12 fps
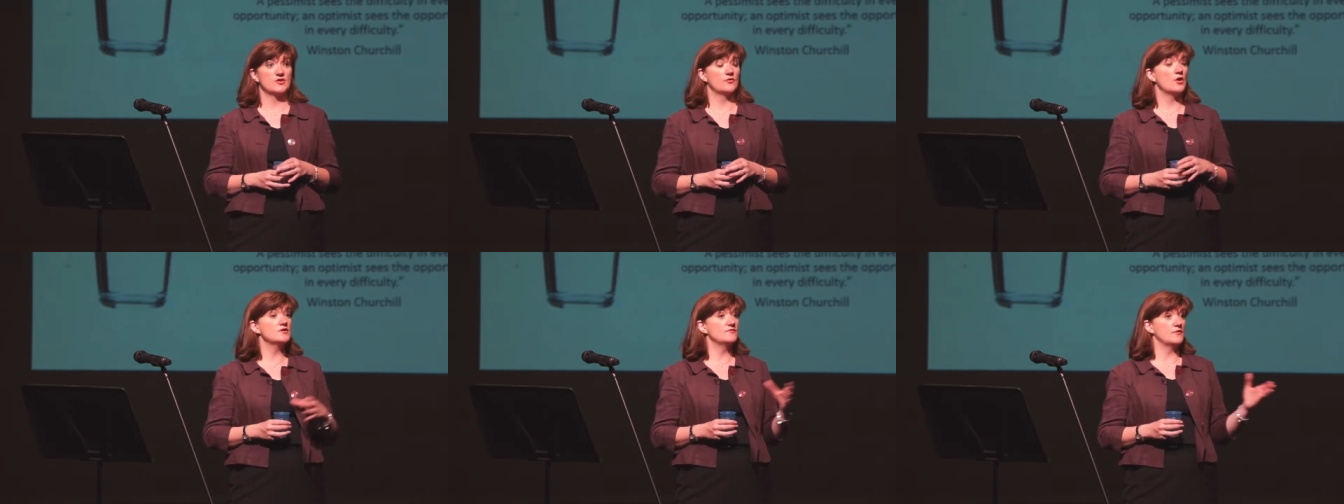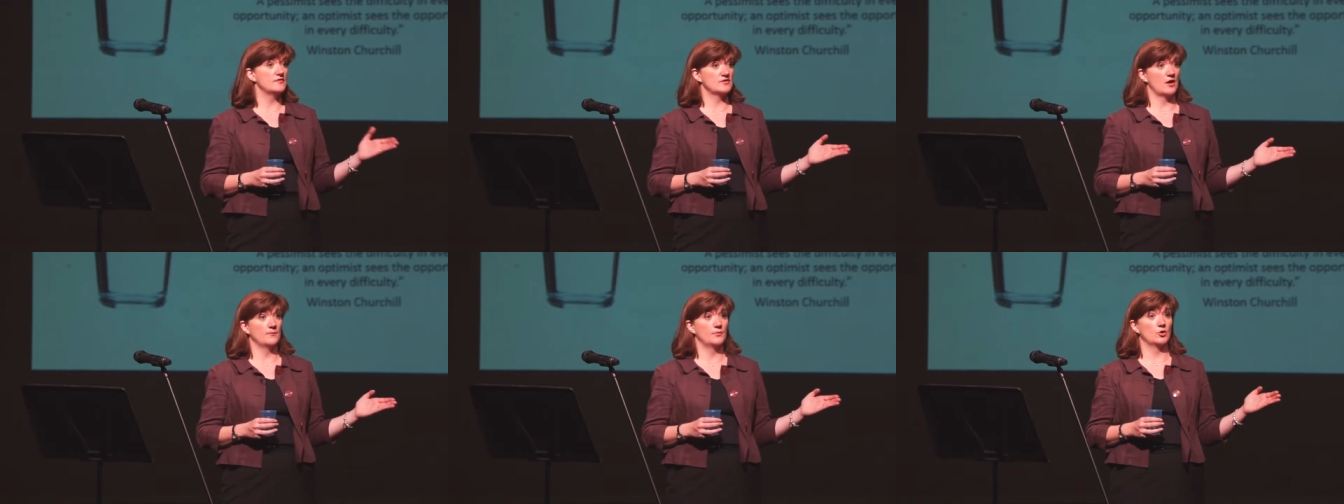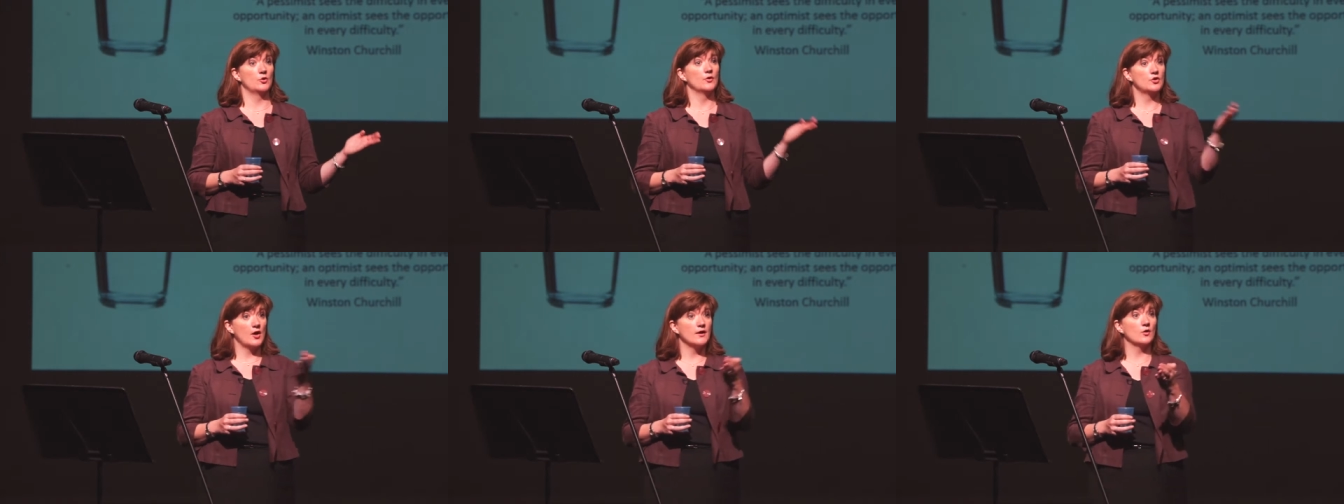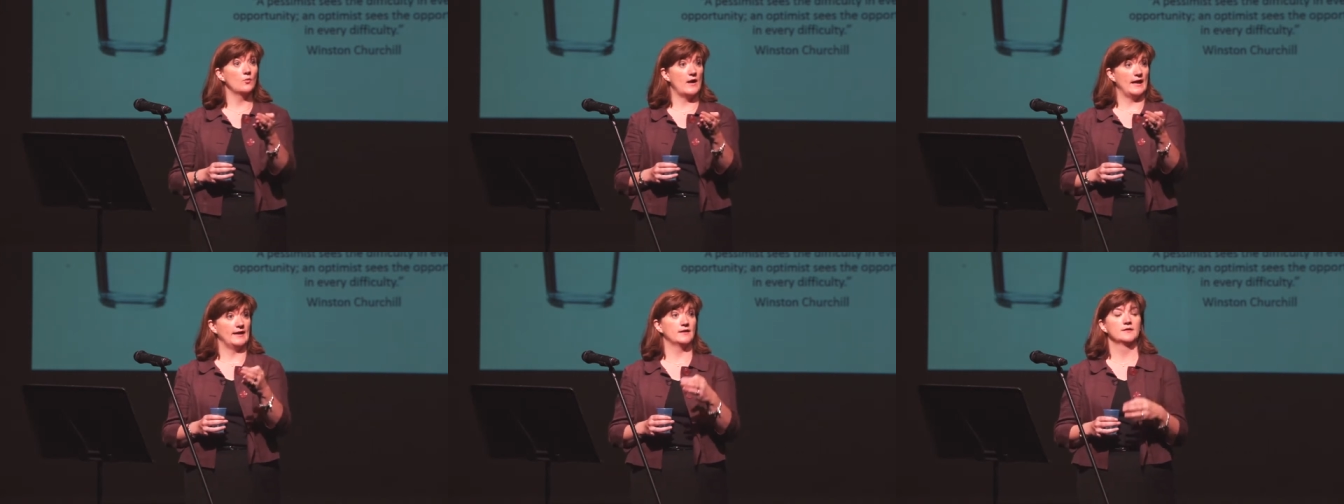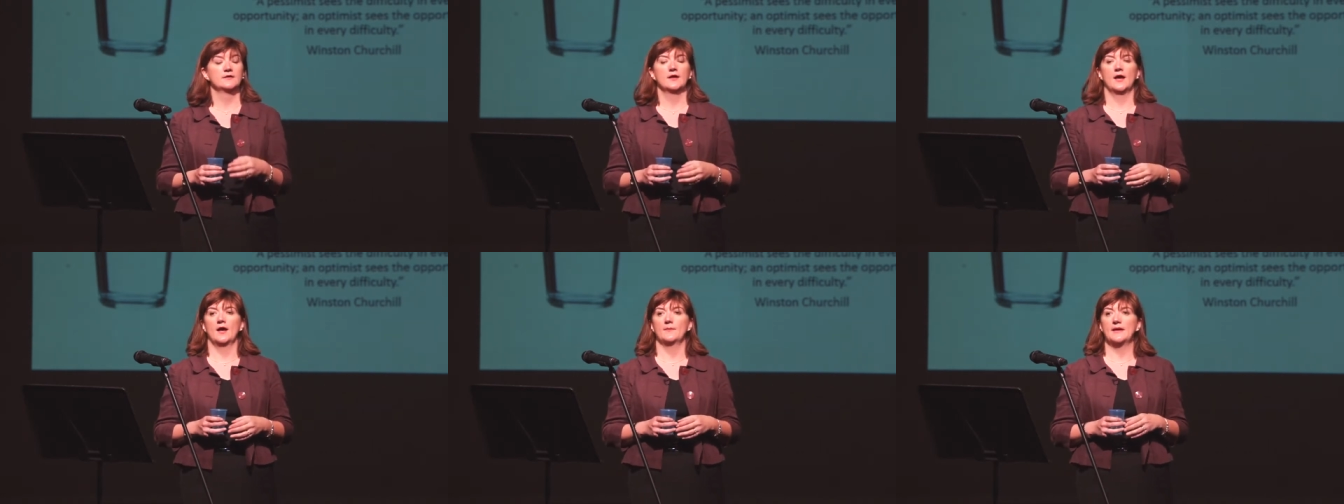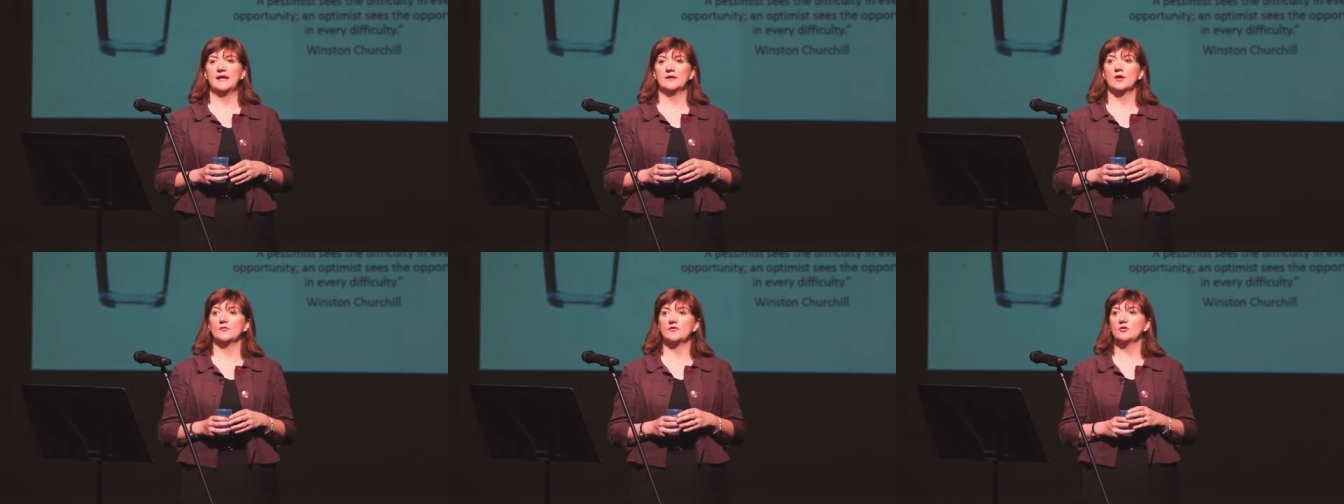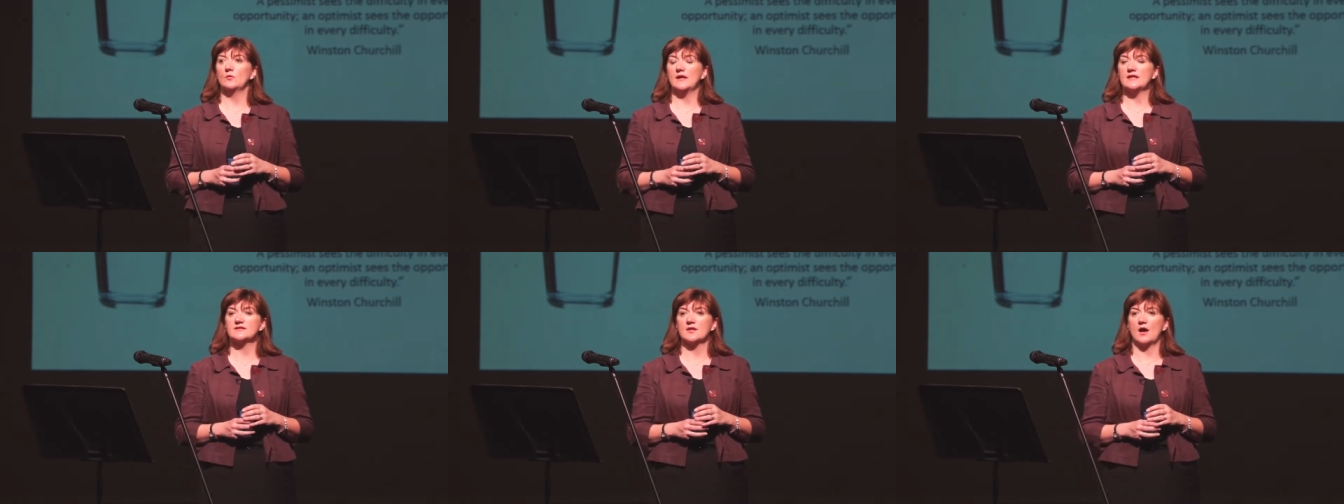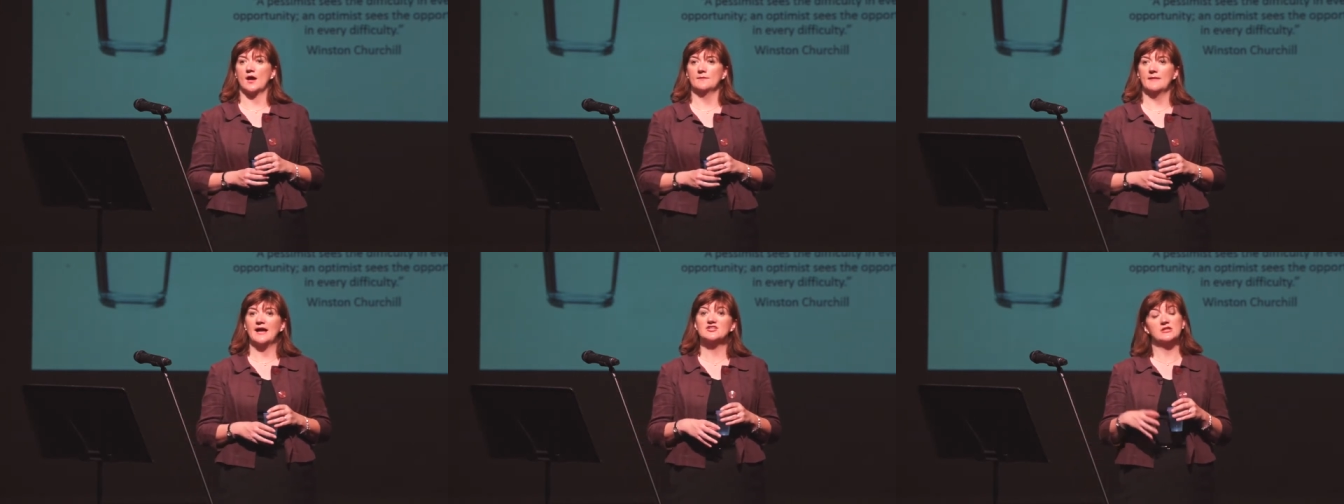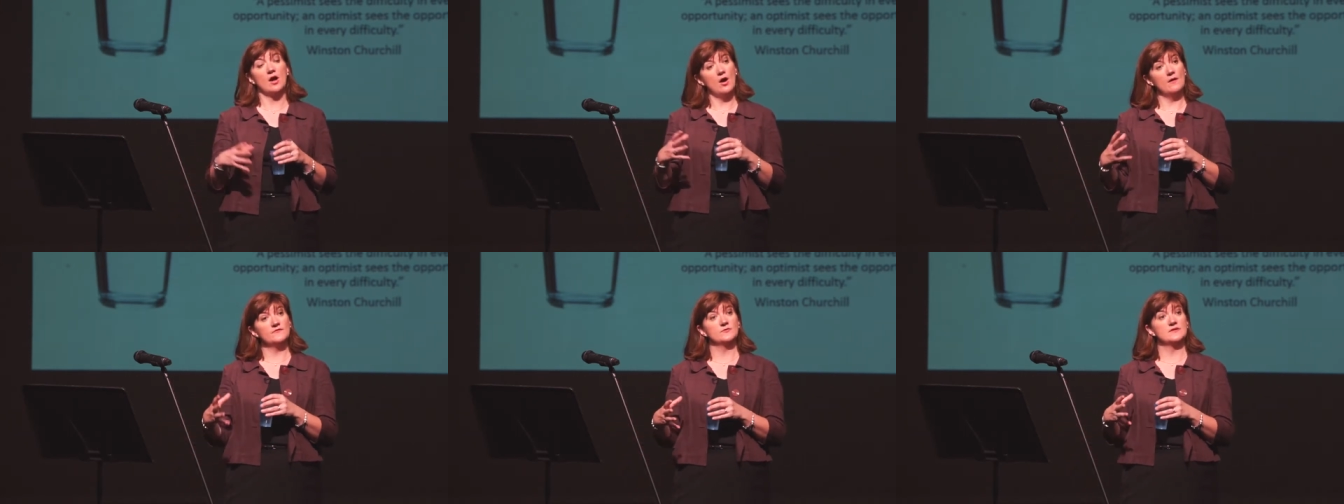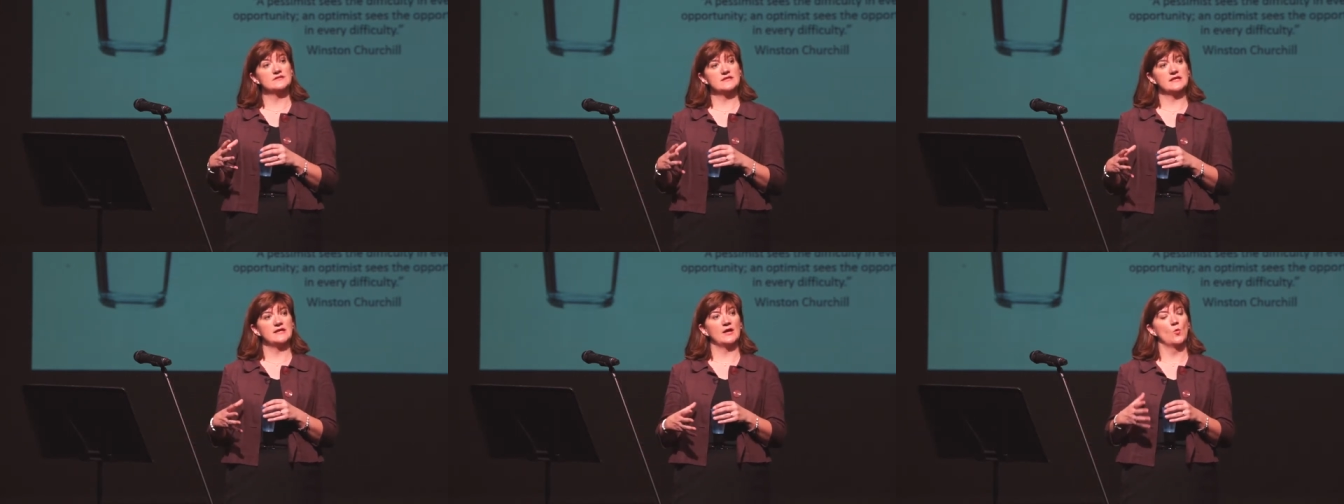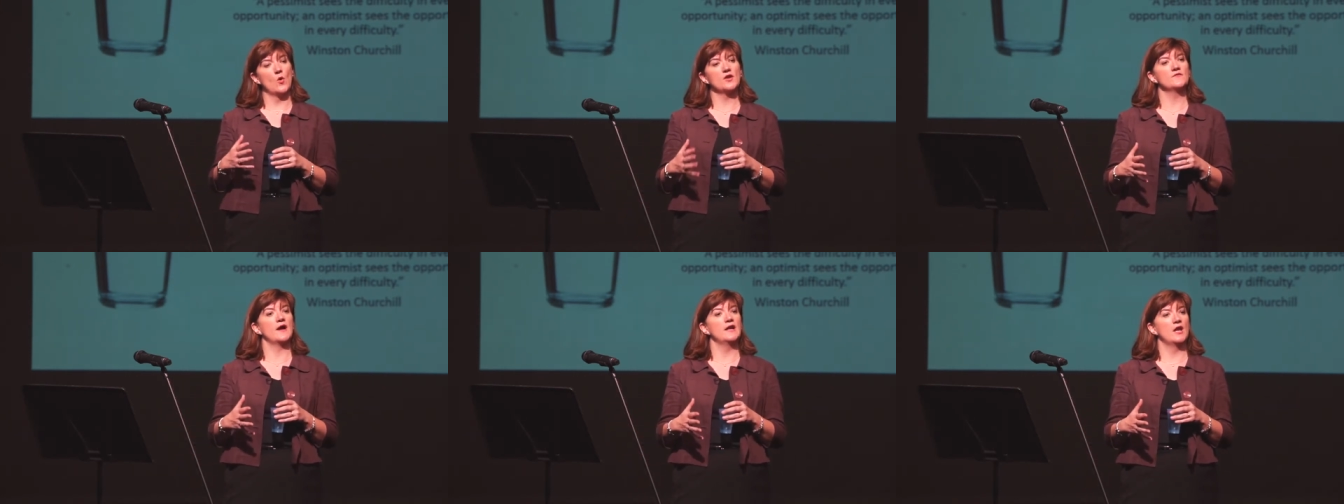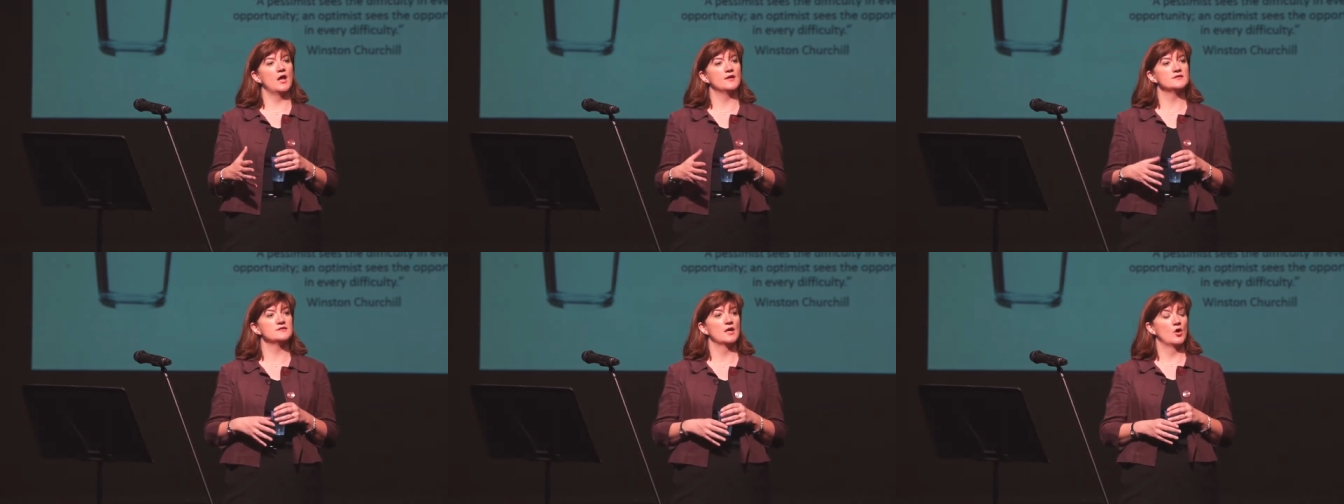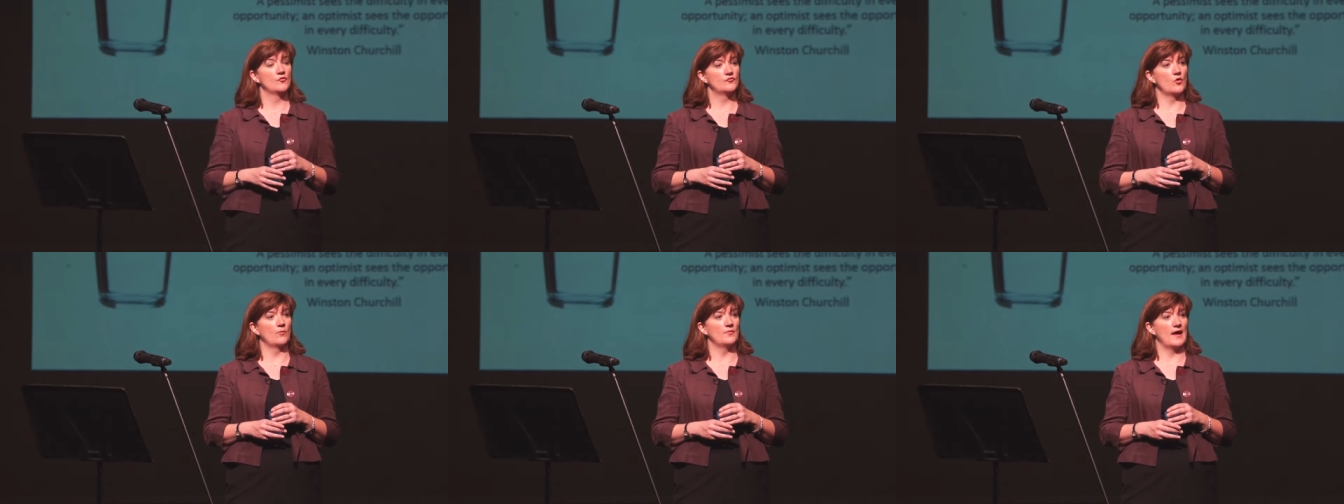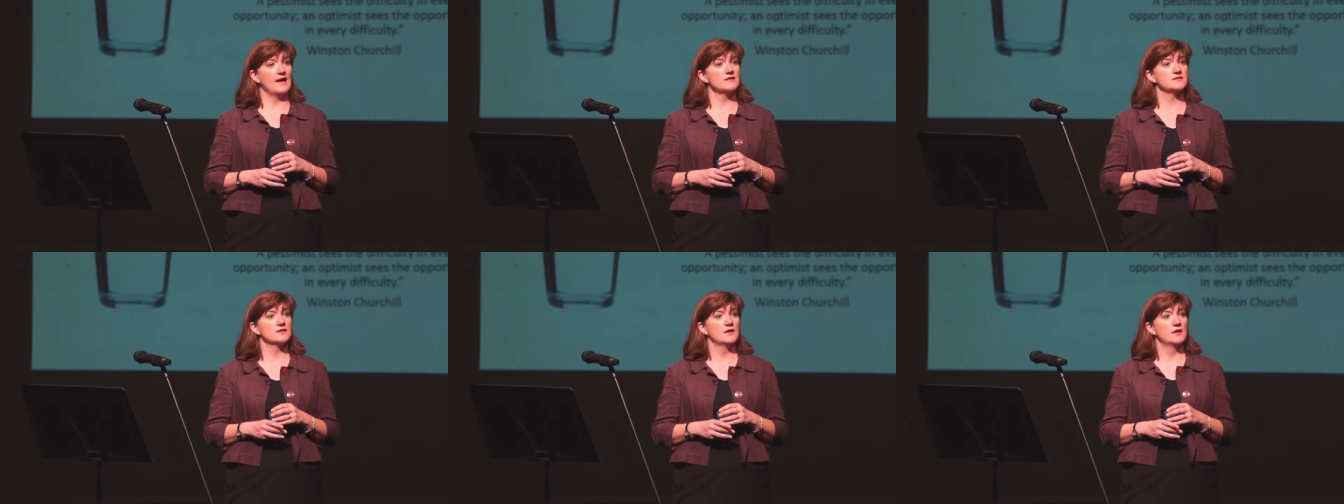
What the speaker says: So those of you, for example, who are going away in a few weeks' time, actually afterwards thinking, what have I learnt from that?